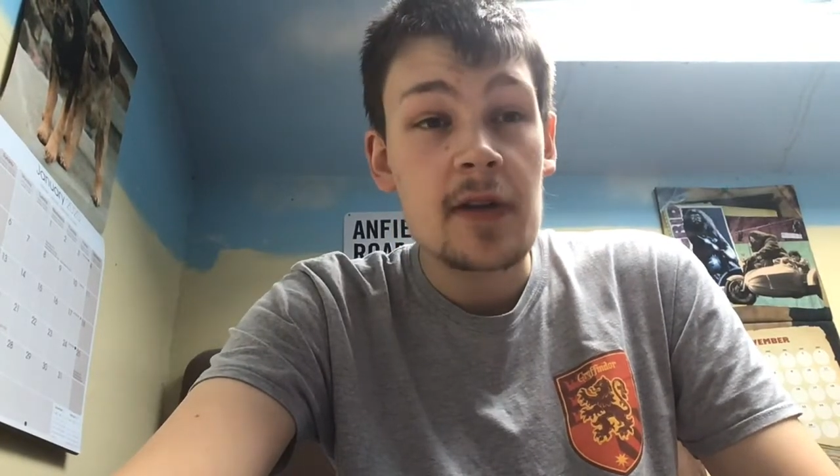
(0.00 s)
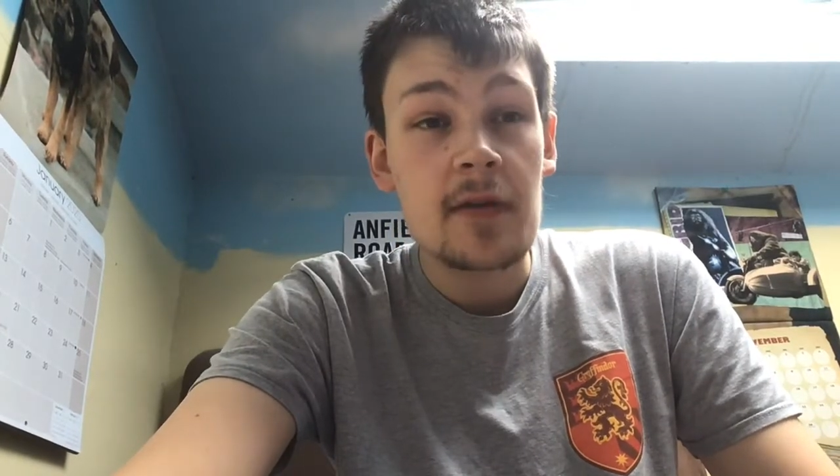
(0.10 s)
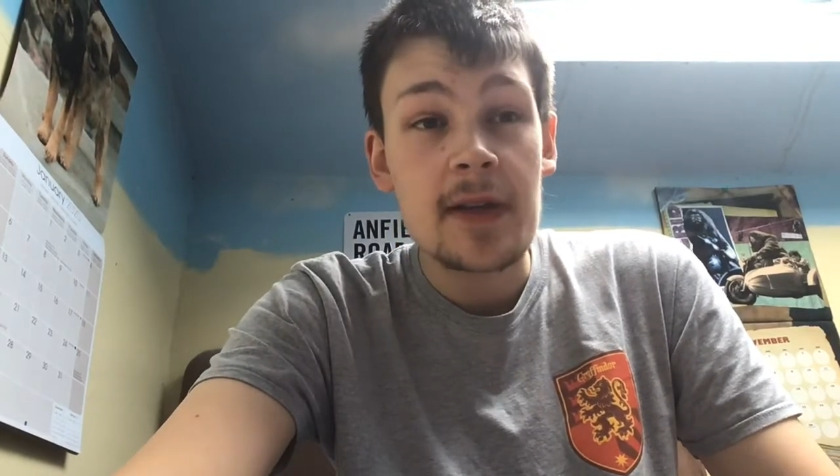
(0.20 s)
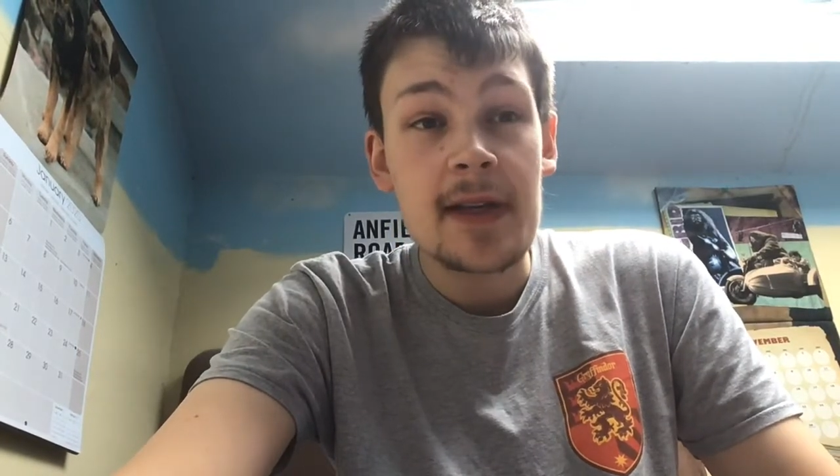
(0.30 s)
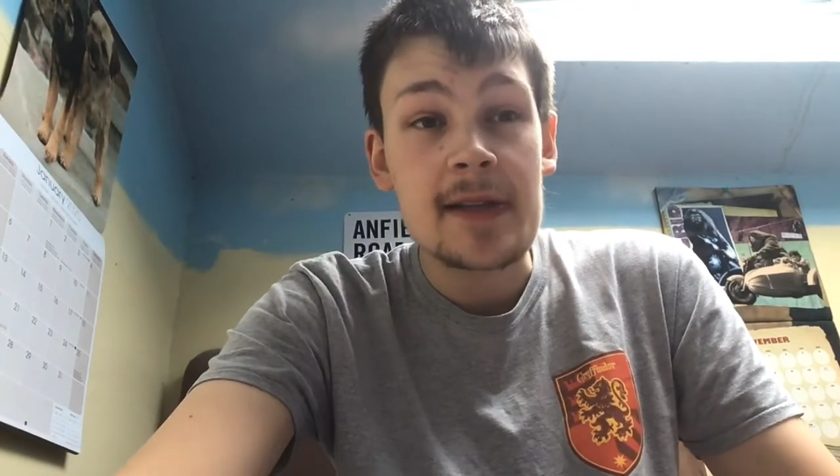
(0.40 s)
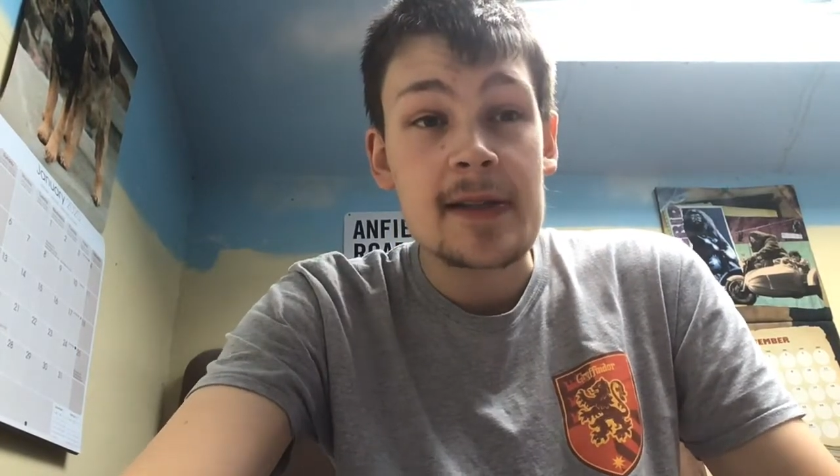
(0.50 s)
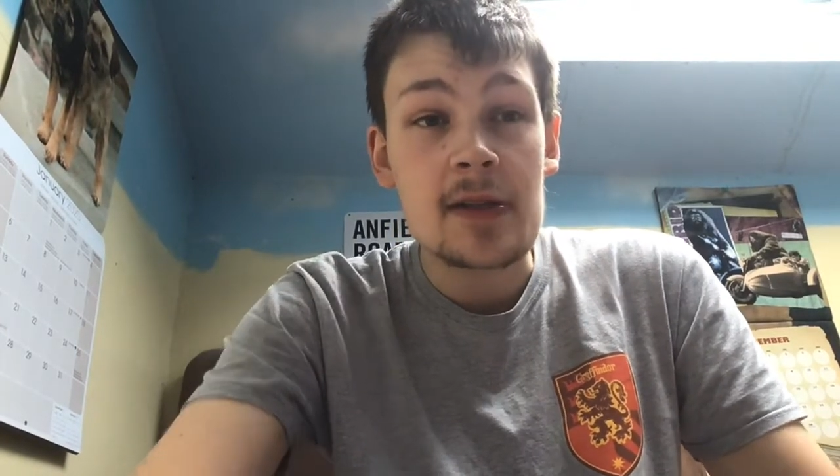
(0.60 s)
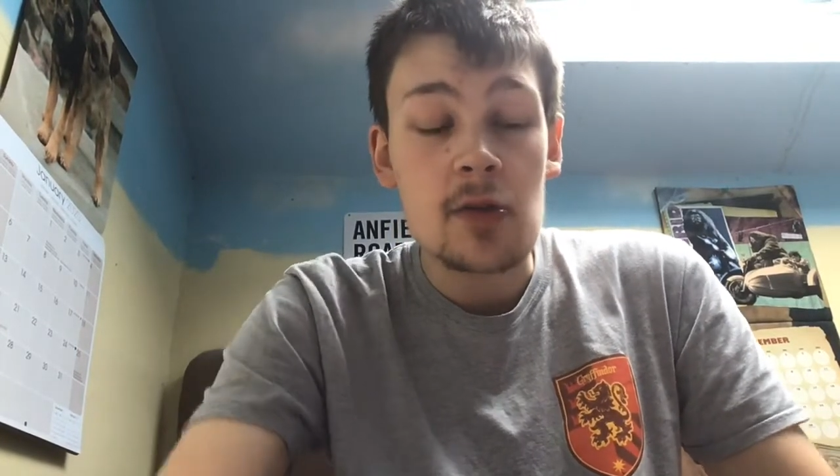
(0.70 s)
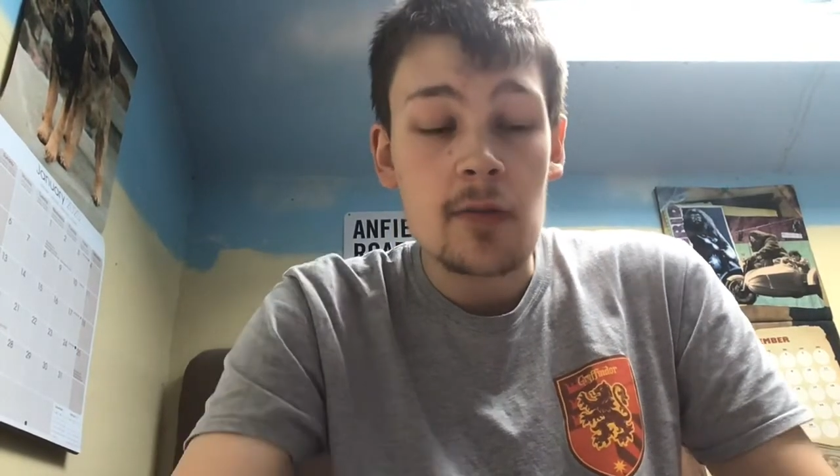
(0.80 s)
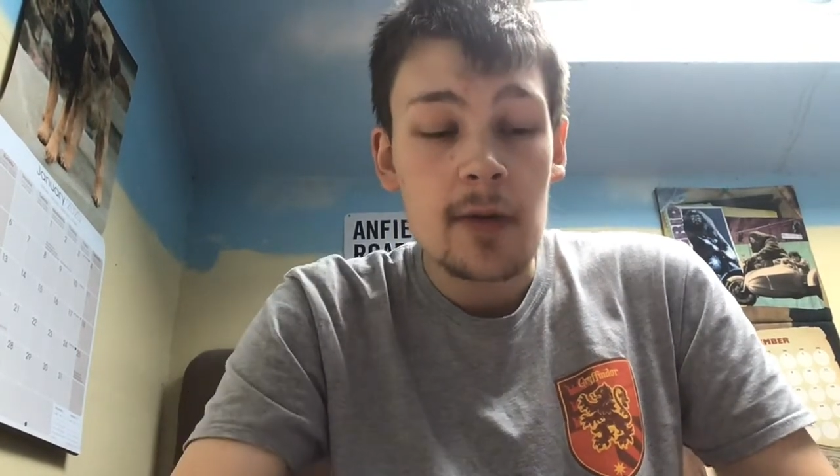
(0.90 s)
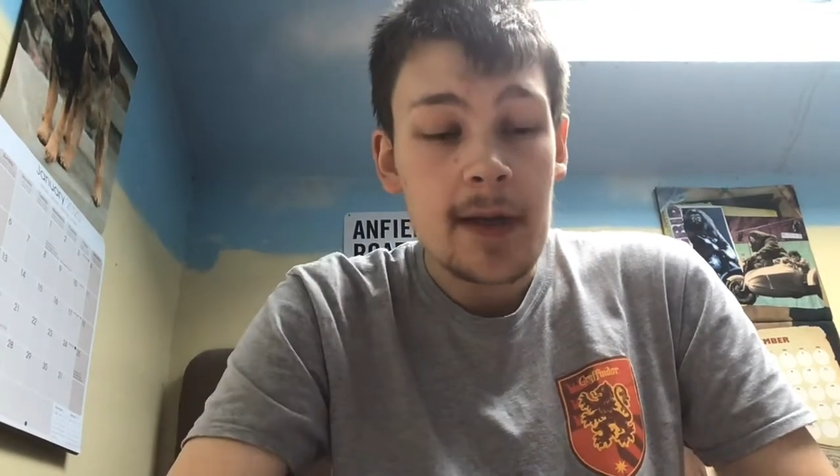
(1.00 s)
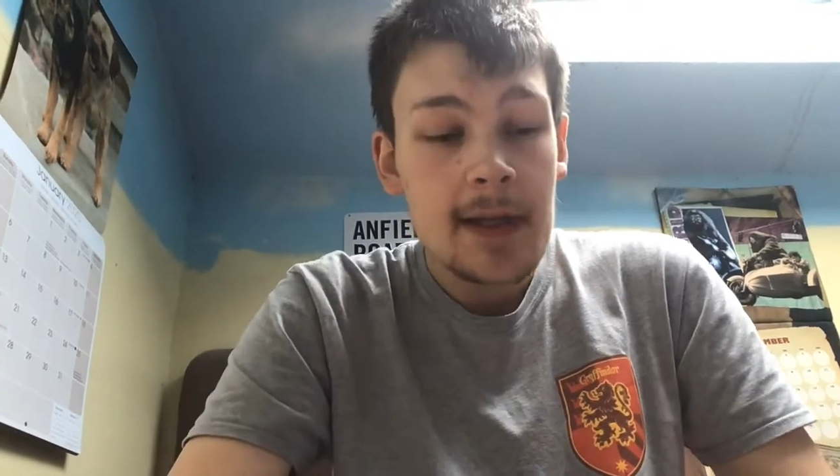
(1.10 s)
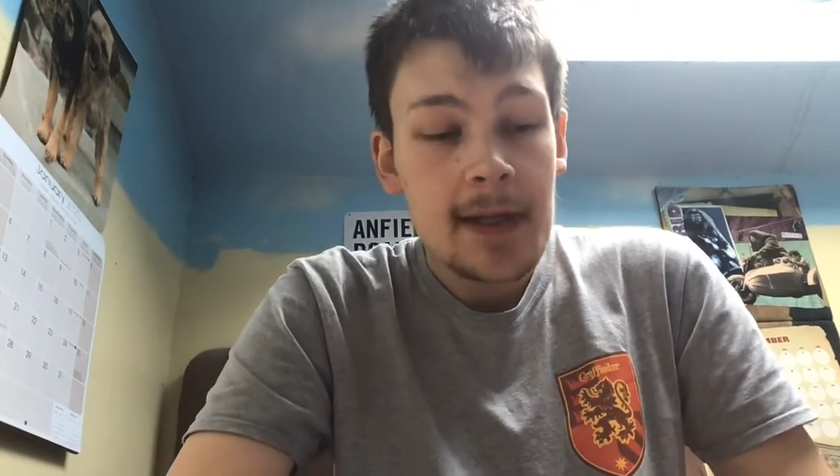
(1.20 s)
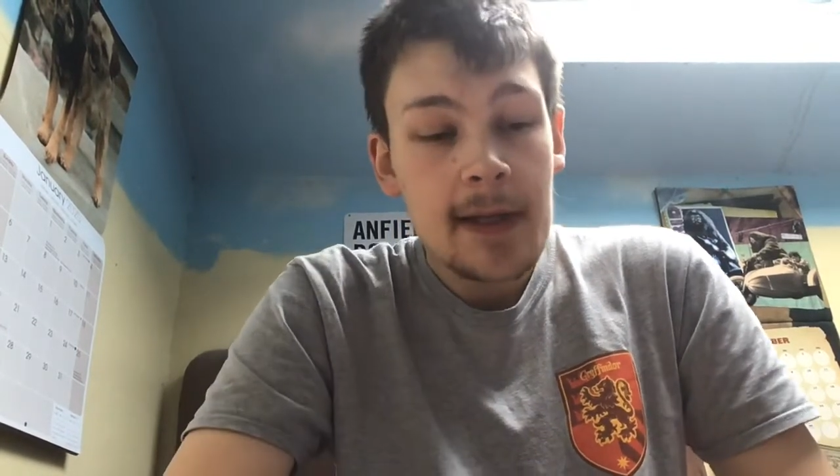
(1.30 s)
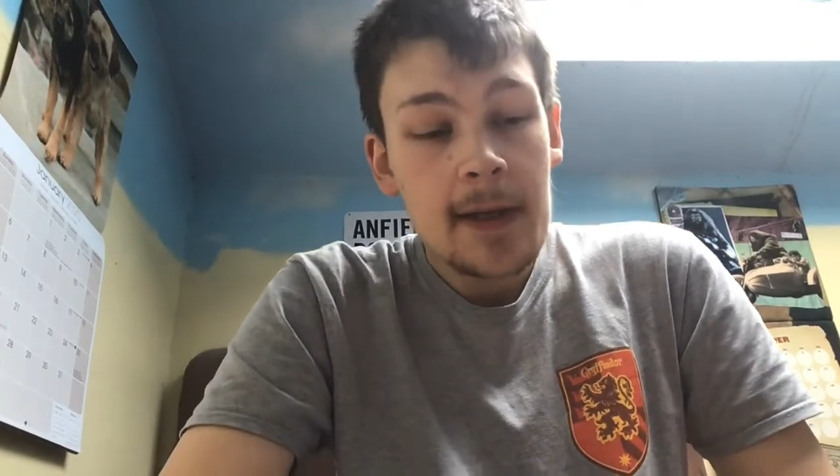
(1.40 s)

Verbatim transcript: It really, really is. So,